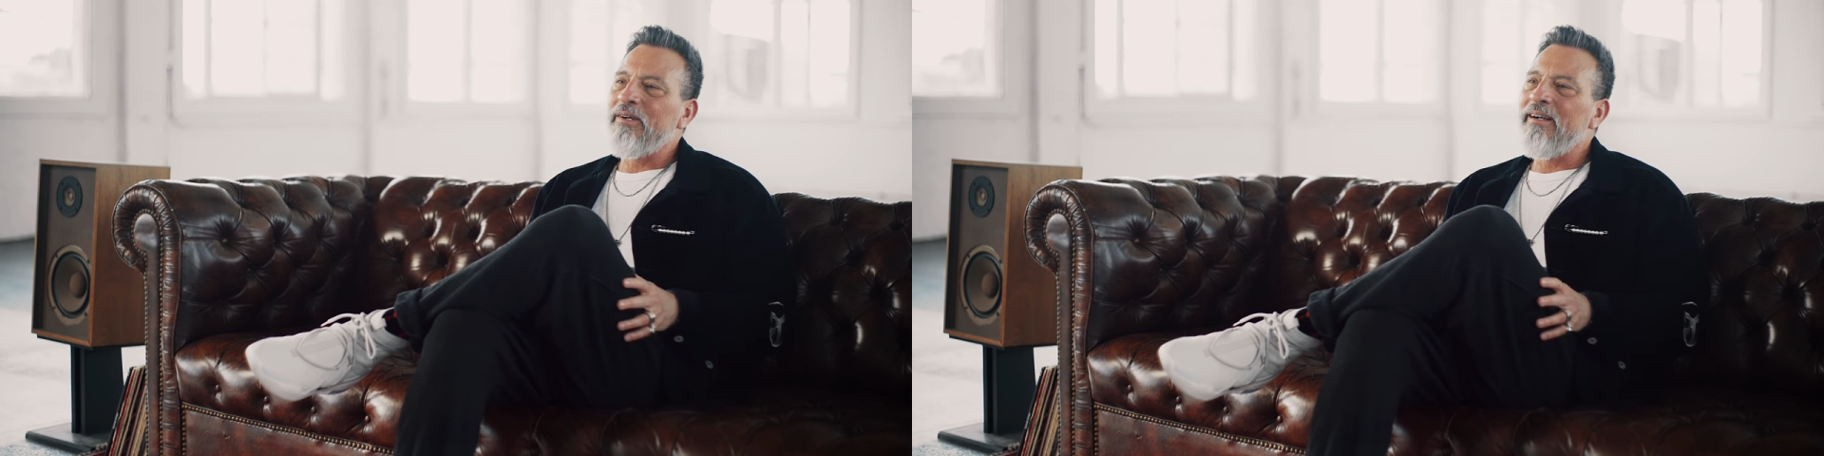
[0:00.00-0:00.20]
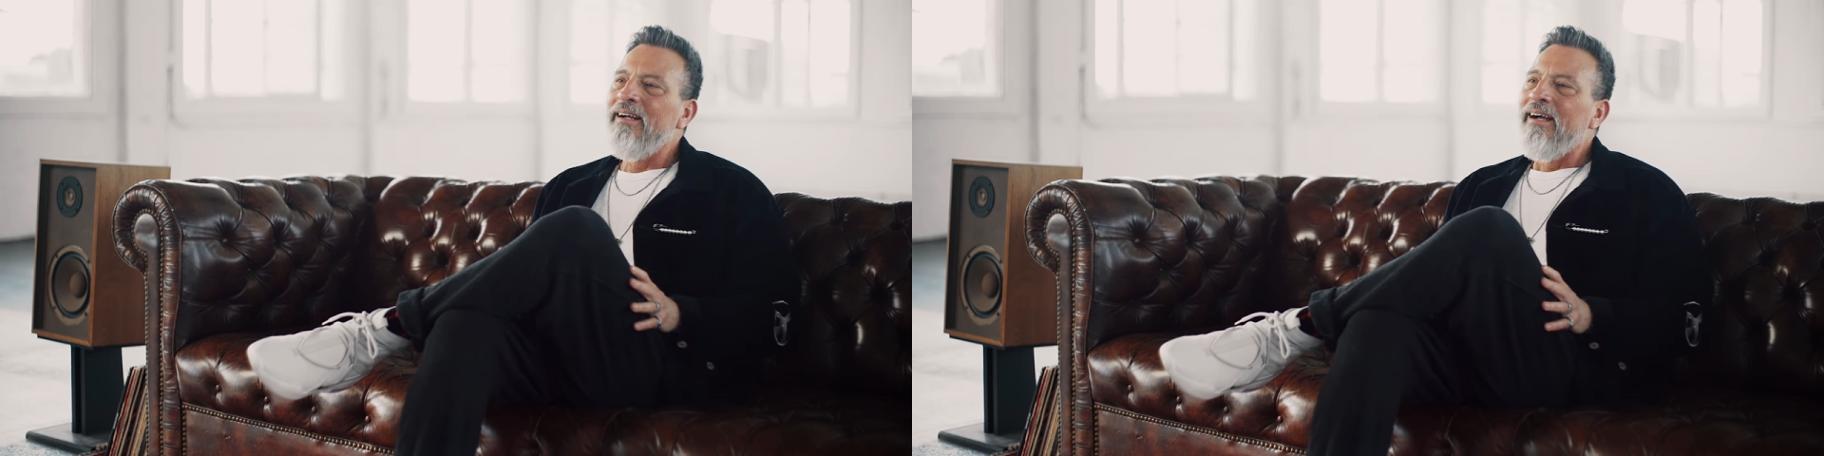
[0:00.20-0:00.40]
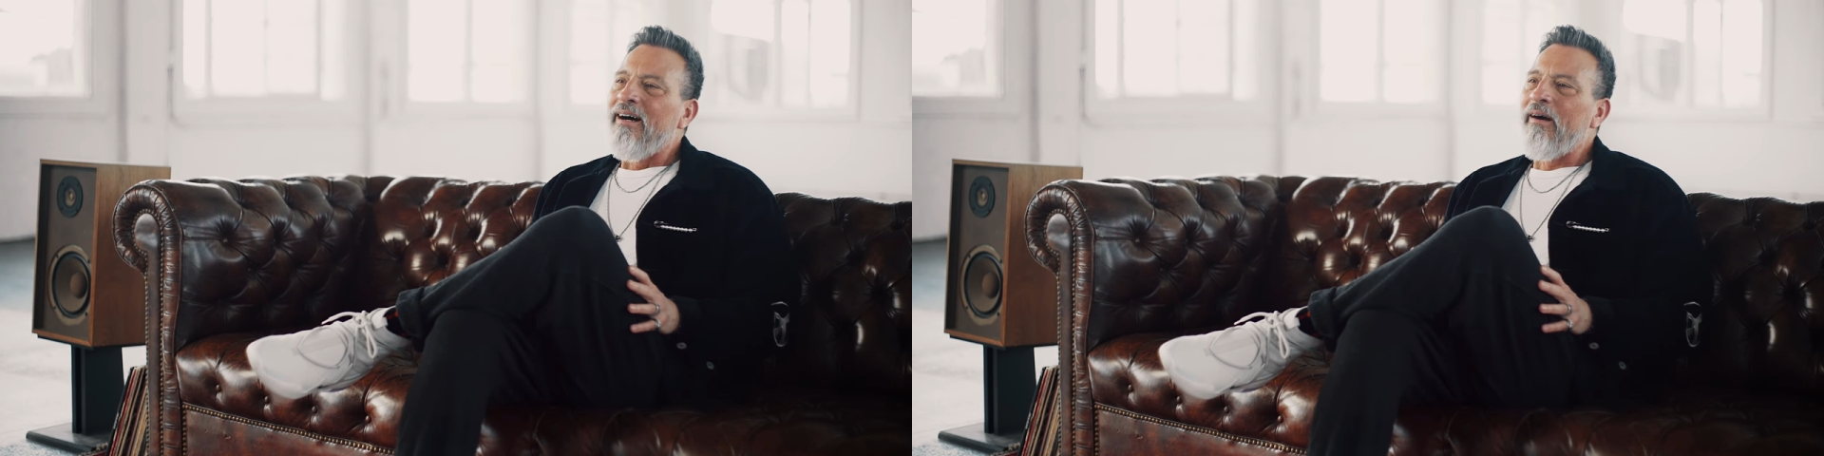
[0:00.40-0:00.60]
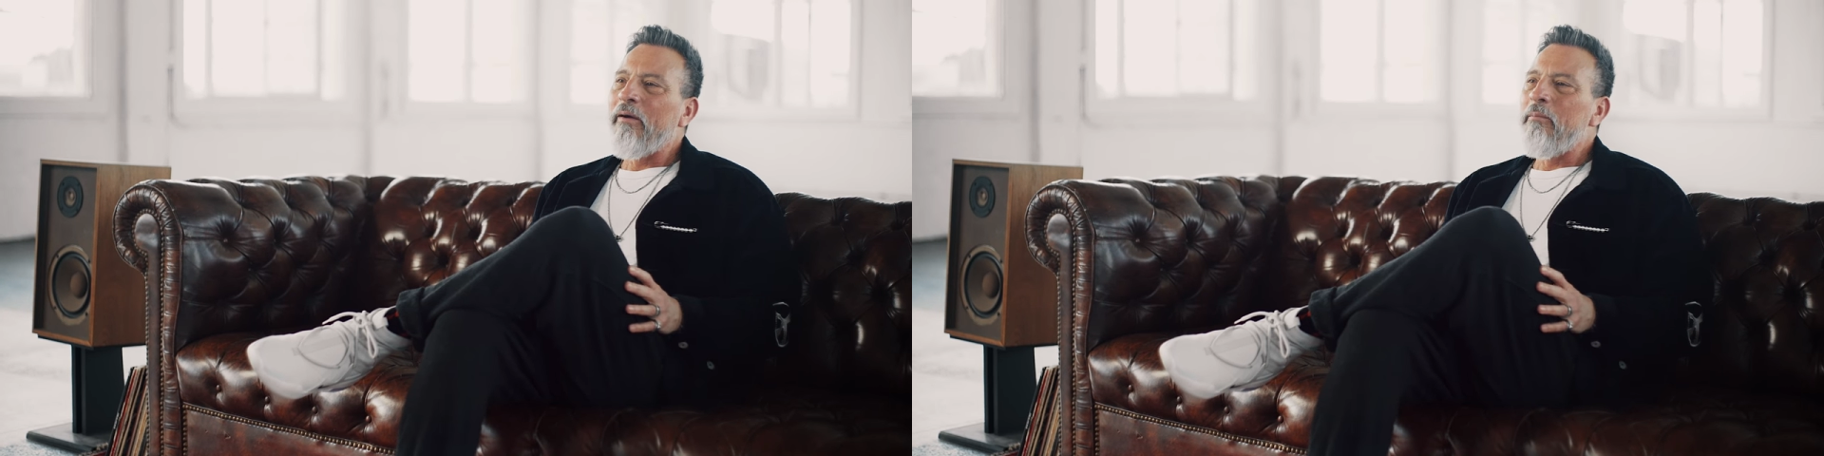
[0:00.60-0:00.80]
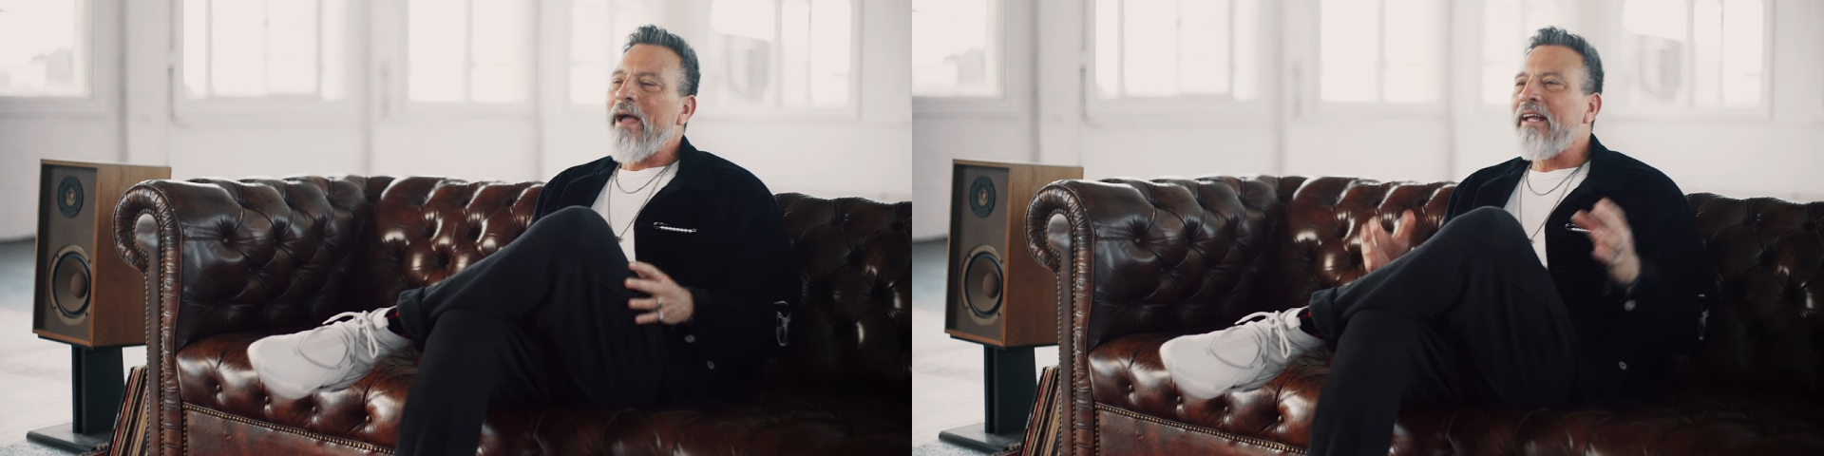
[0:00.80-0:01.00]

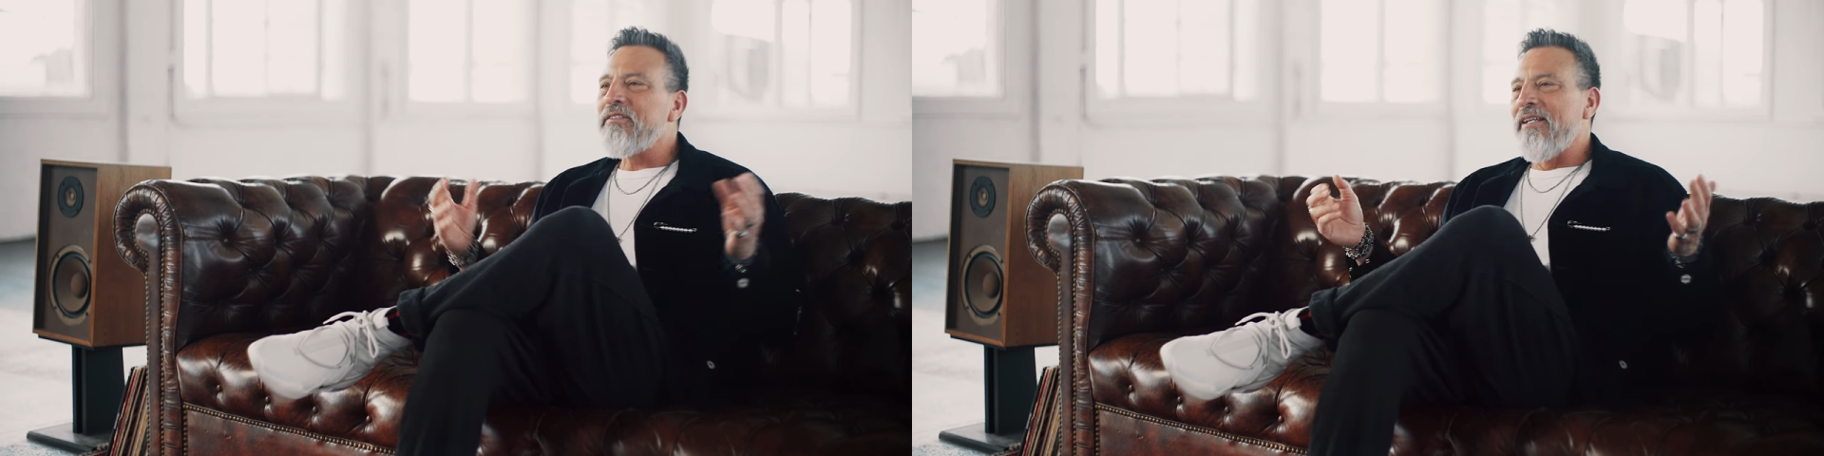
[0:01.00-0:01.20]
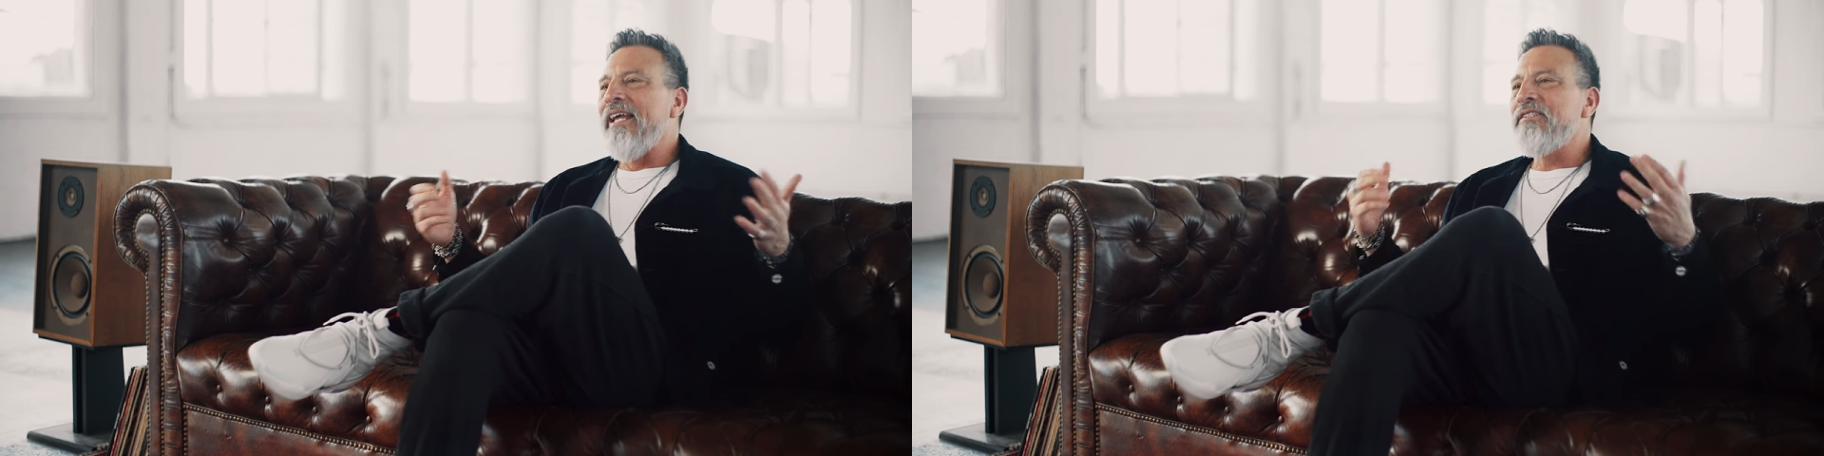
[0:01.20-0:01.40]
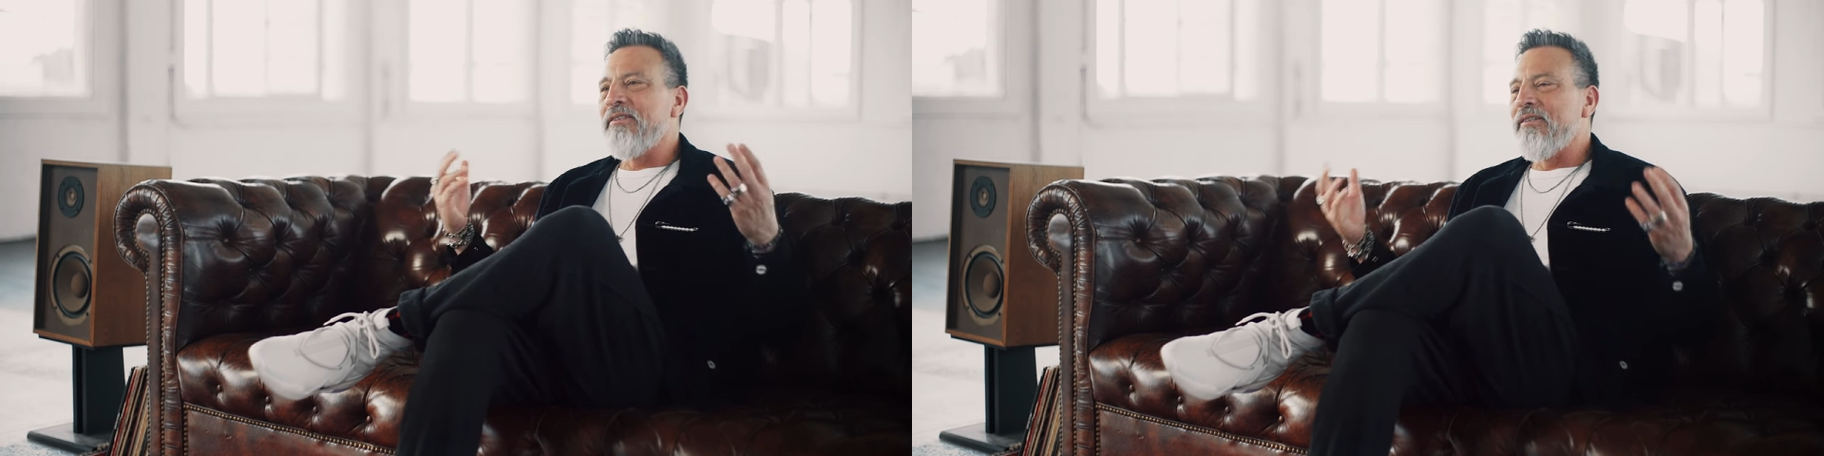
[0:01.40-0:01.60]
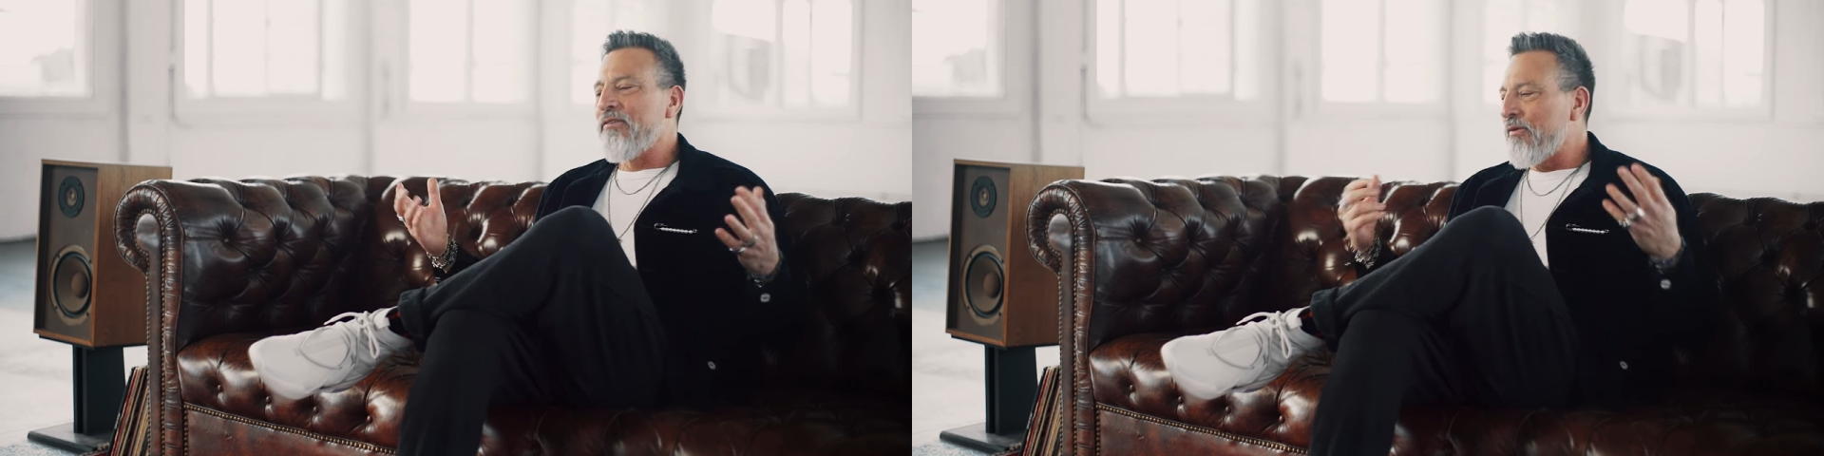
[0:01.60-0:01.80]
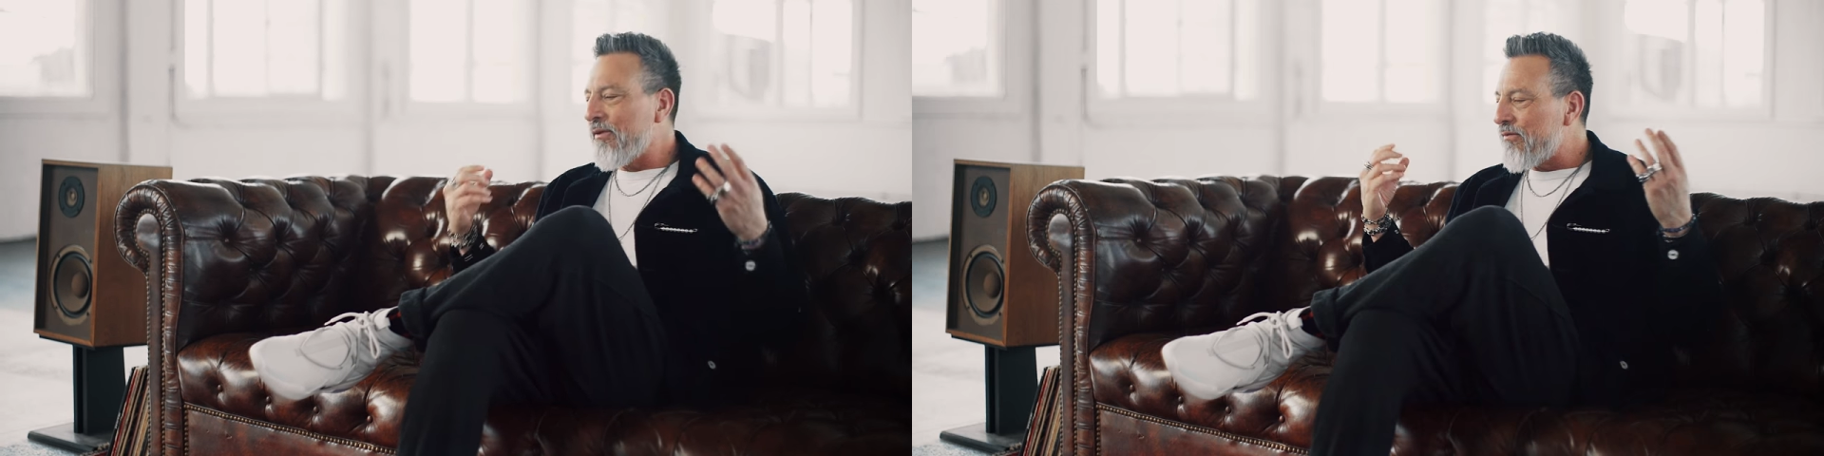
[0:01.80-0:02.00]
Our imagination
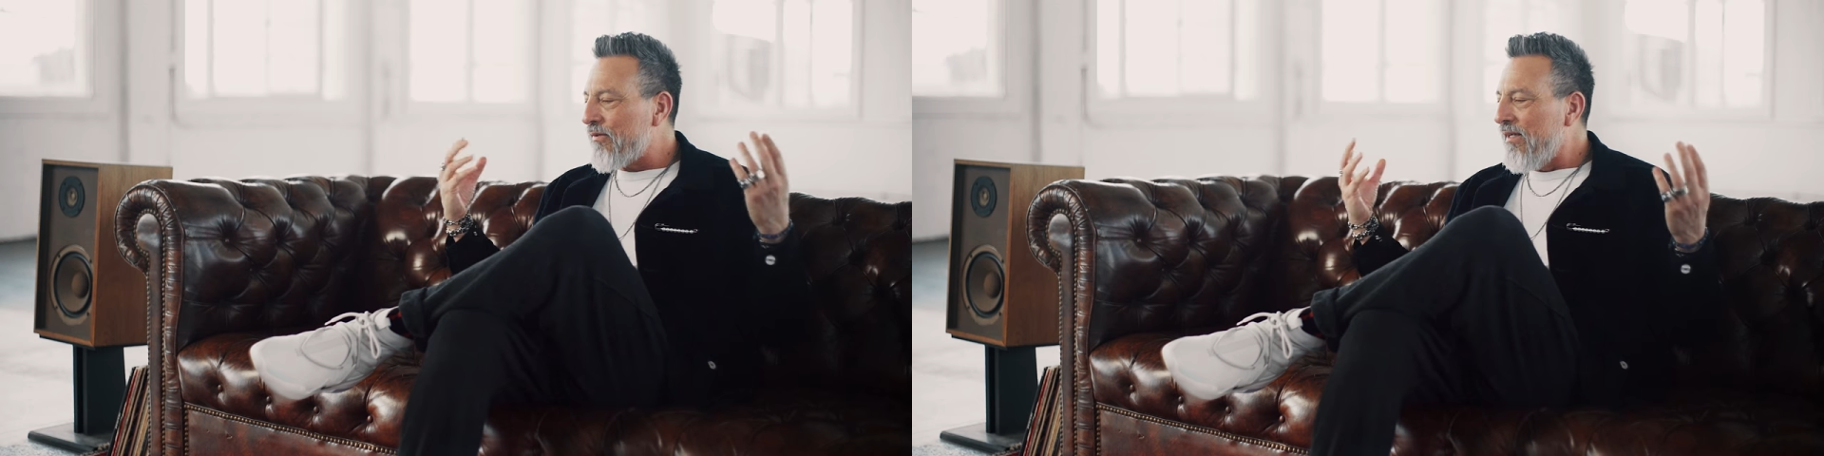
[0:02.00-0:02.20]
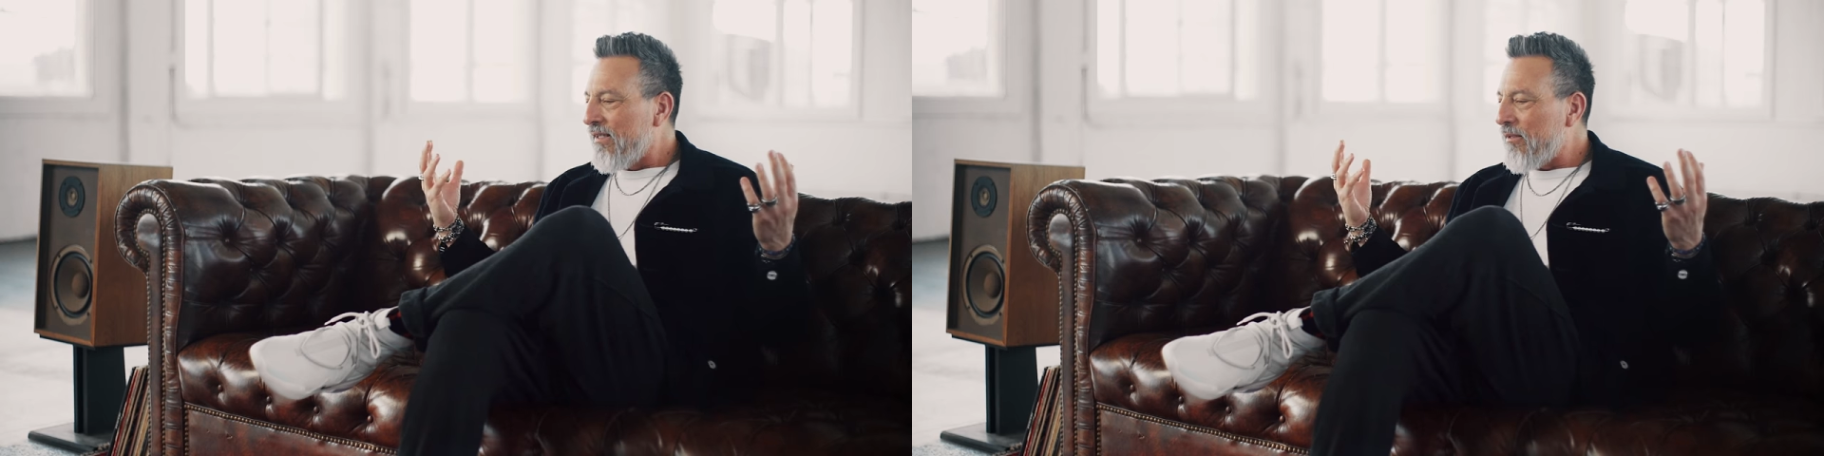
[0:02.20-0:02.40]
is sort of